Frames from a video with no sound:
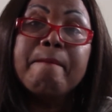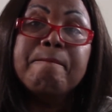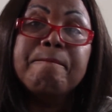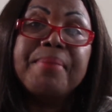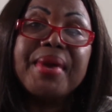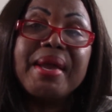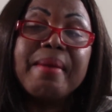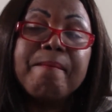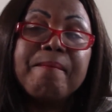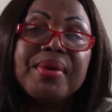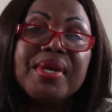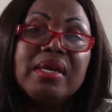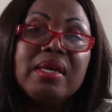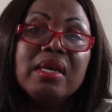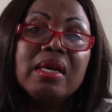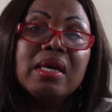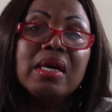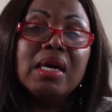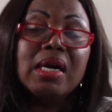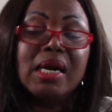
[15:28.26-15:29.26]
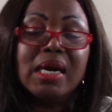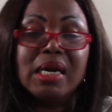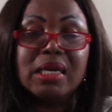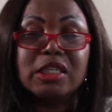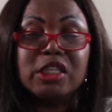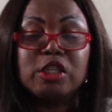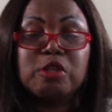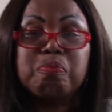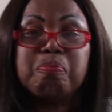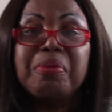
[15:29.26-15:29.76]
baby
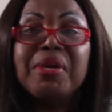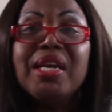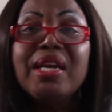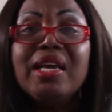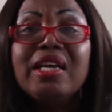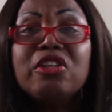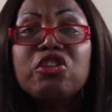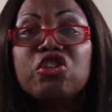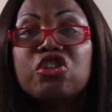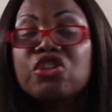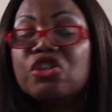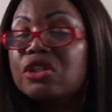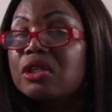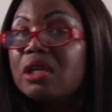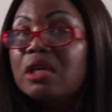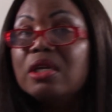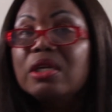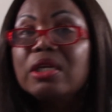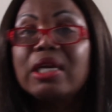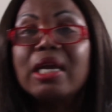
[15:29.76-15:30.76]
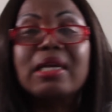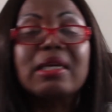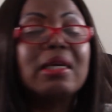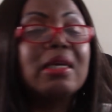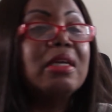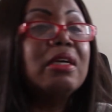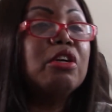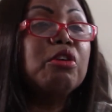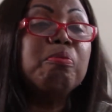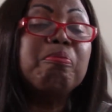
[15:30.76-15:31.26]
spinach. Get
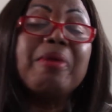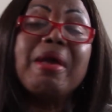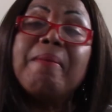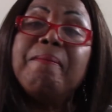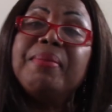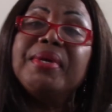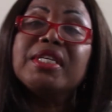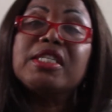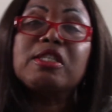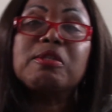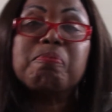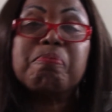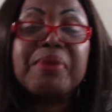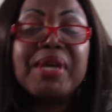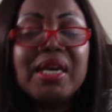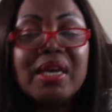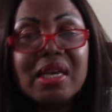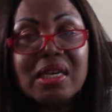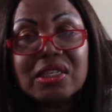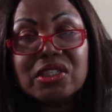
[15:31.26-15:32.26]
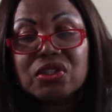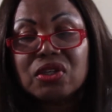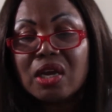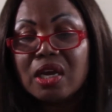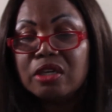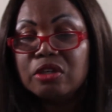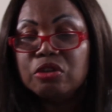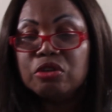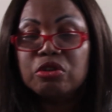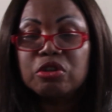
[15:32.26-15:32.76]
little baby spinach
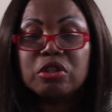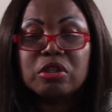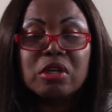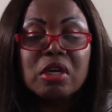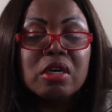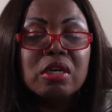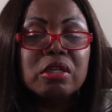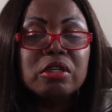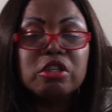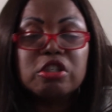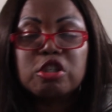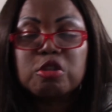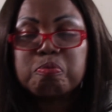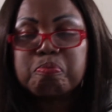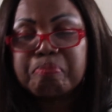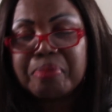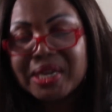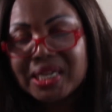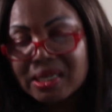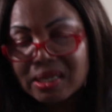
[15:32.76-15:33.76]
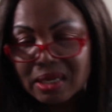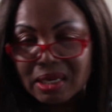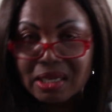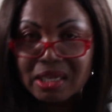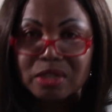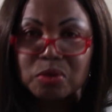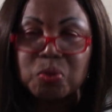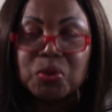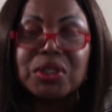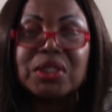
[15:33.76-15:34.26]
and you sparkle
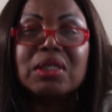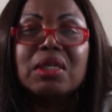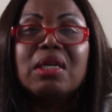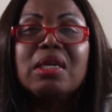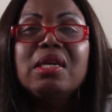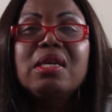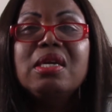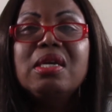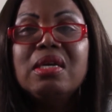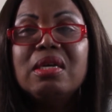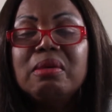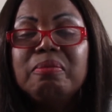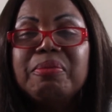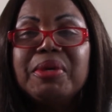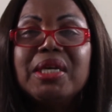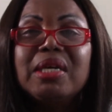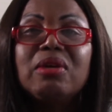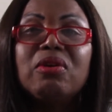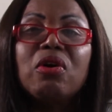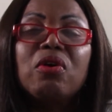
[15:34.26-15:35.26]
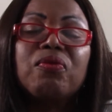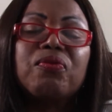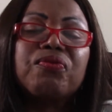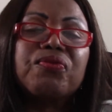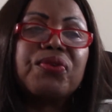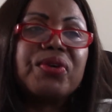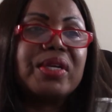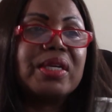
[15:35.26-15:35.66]
it with a little bit of